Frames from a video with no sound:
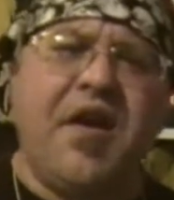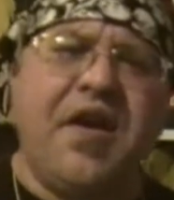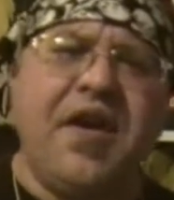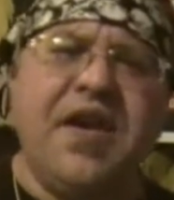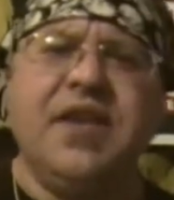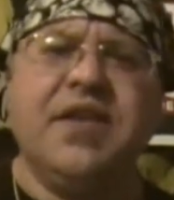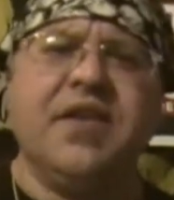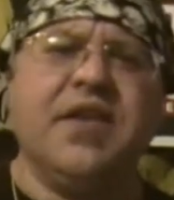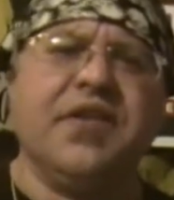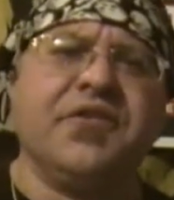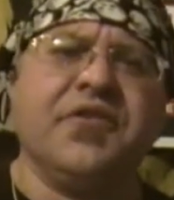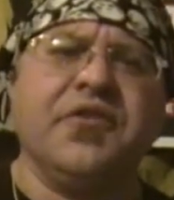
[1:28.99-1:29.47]

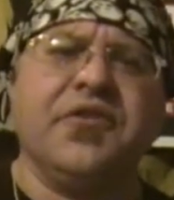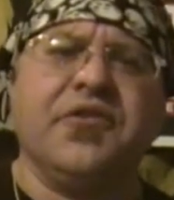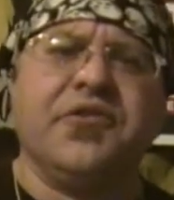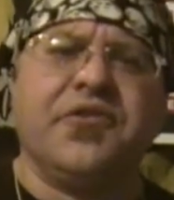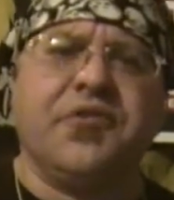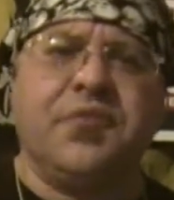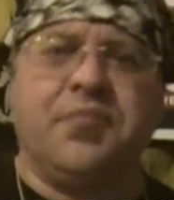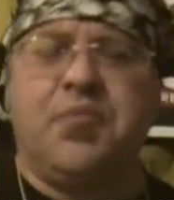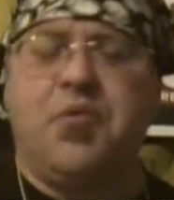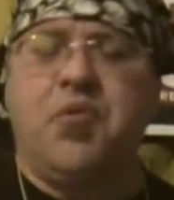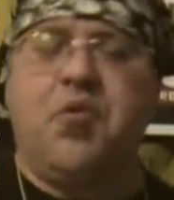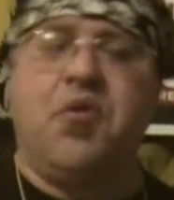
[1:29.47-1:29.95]
He doesn't
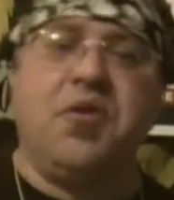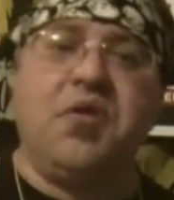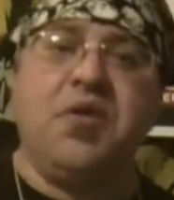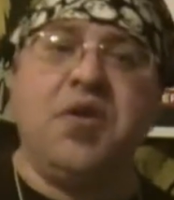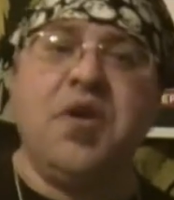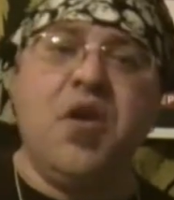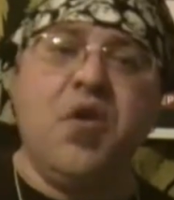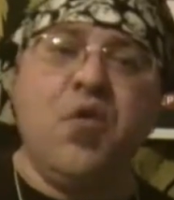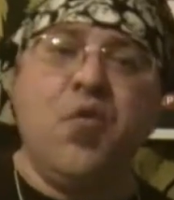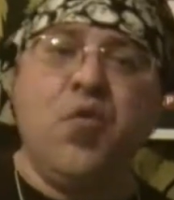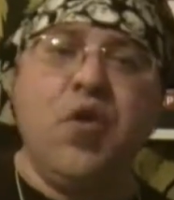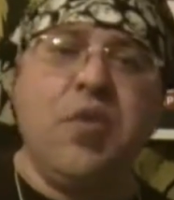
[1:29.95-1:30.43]

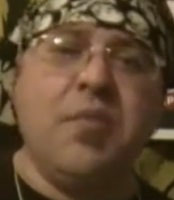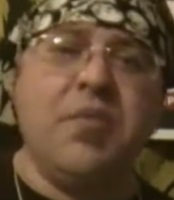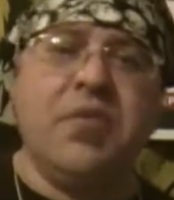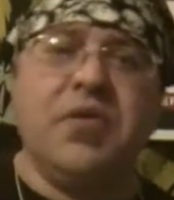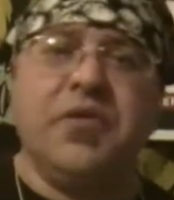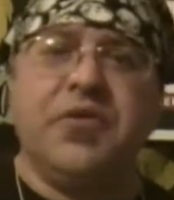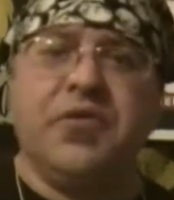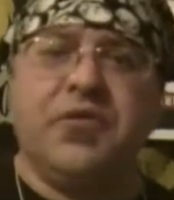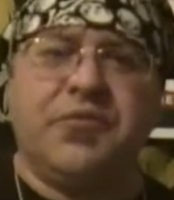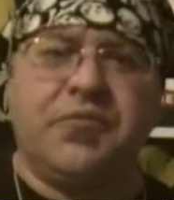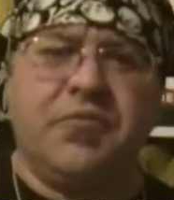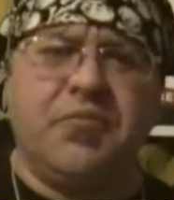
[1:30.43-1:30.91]
support
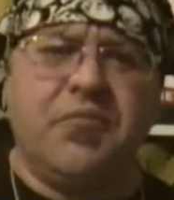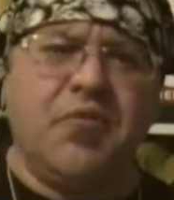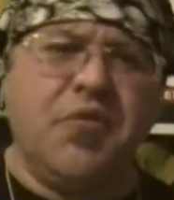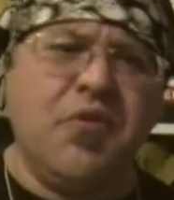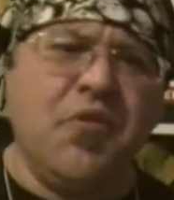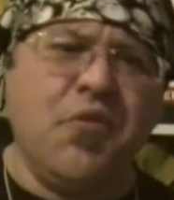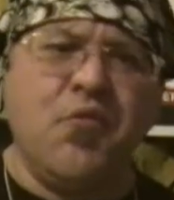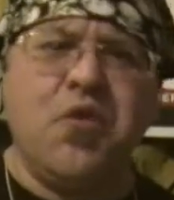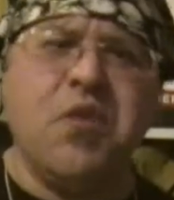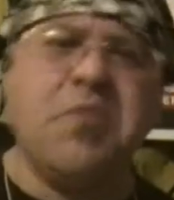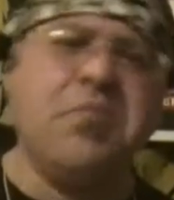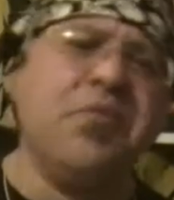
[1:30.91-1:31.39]
women's
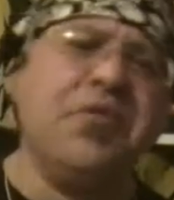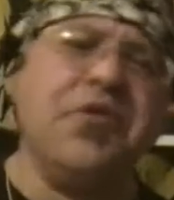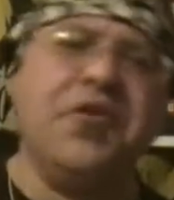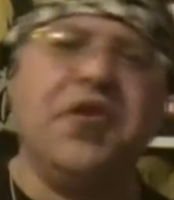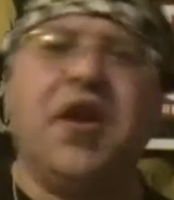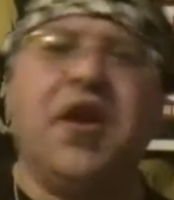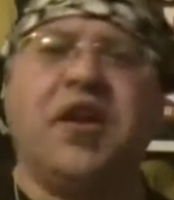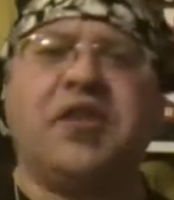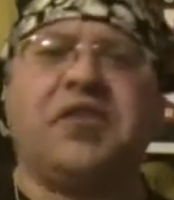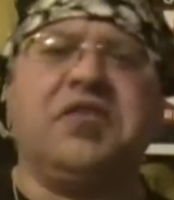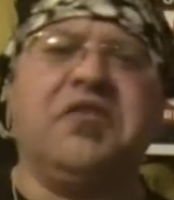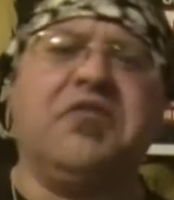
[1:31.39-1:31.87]

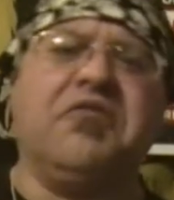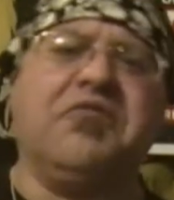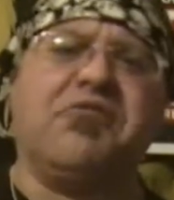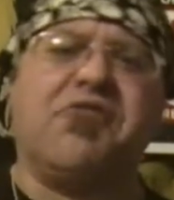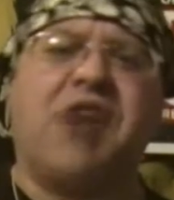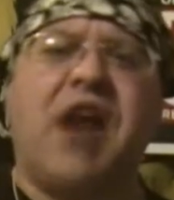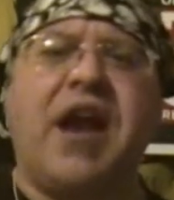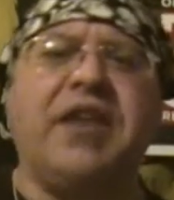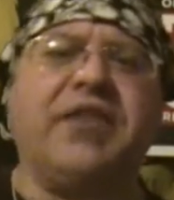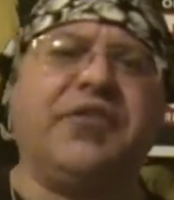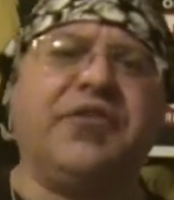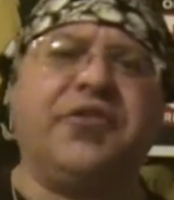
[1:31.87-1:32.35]
reproductive
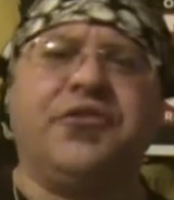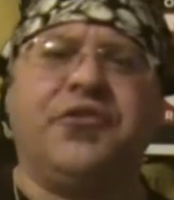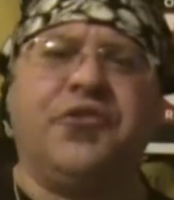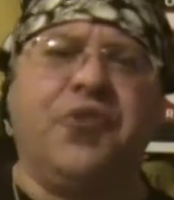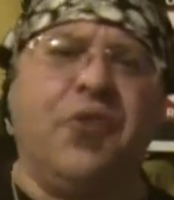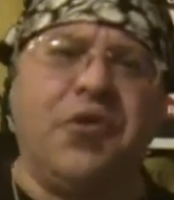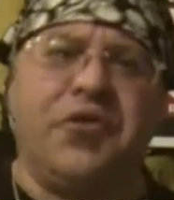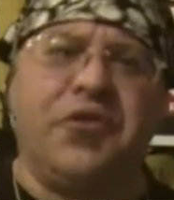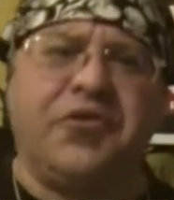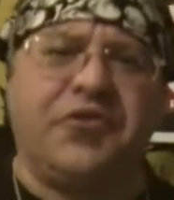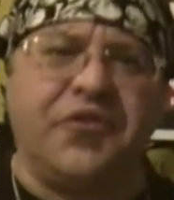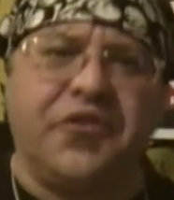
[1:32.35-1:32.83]
rights
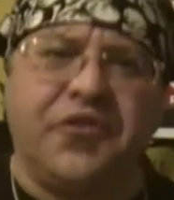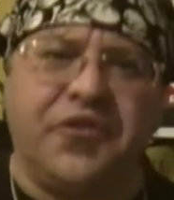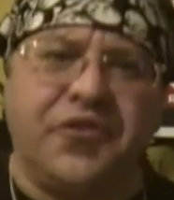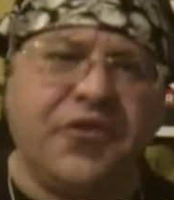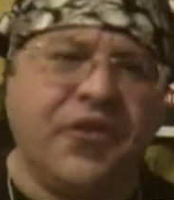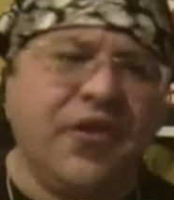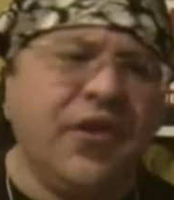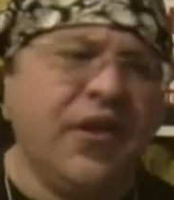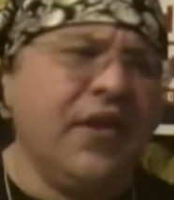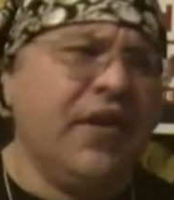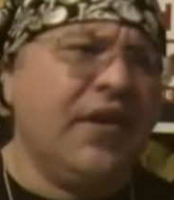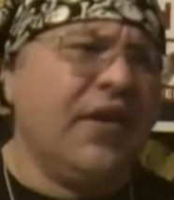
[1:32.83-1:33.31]

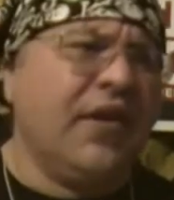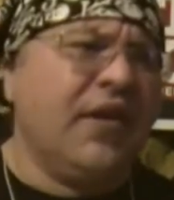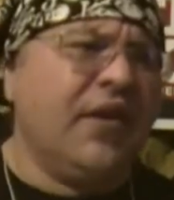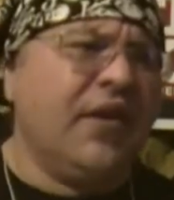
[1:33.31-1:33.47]
choices.